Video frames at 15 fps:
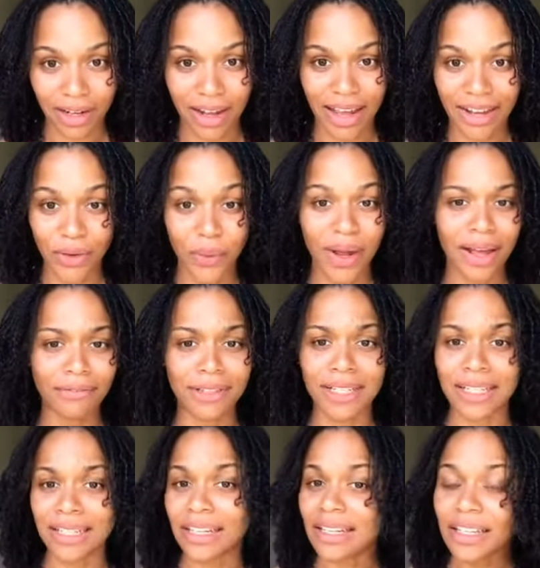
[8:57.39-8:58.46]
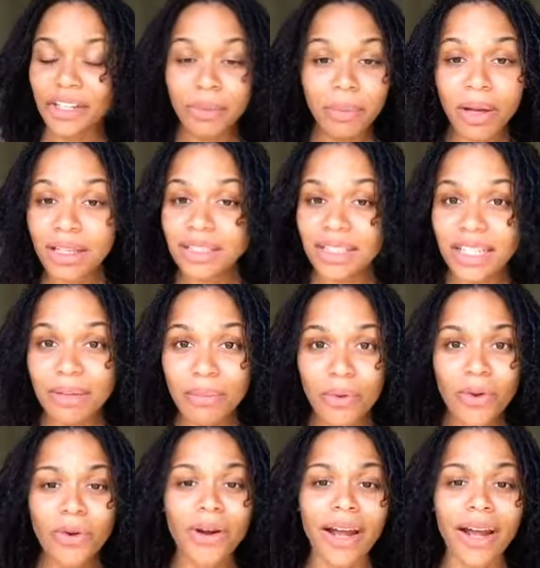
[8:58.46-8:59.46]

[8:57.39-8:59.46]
I don't have to clean a litter box anymore.